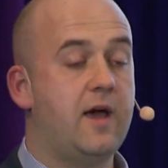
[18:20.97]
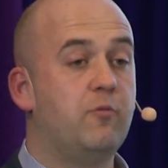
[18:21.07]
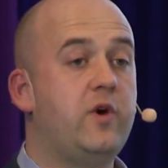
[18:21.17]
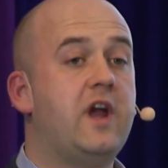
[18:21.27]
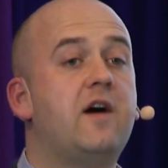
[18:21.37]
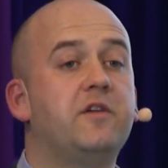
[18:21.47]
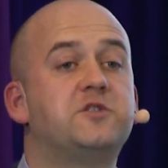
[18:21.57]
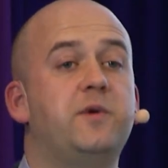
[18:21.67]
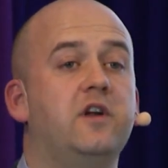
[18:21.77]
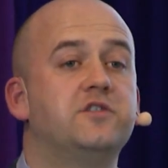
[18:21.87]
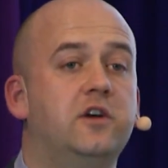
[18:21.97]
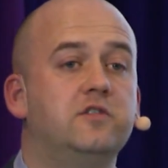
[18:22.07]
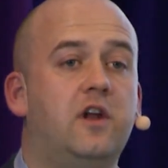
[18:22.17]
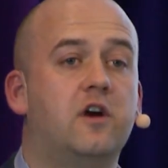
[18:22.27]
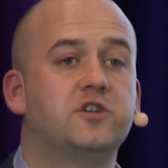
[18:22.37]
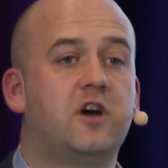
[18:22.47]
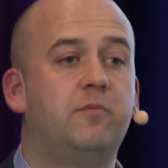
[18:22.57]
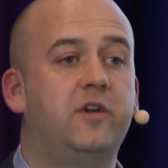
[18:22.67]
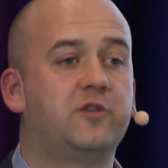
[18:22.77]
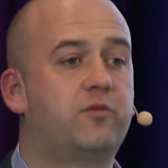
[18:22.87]
We have experience in those large,
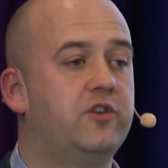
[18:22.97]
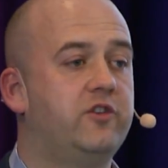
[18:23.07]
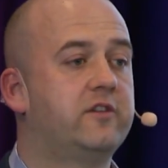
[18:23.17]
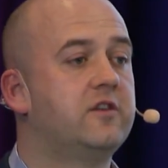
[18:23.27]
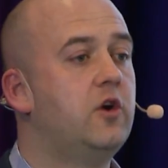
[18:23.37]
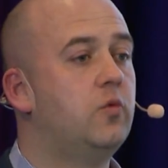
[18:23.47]
complex projects,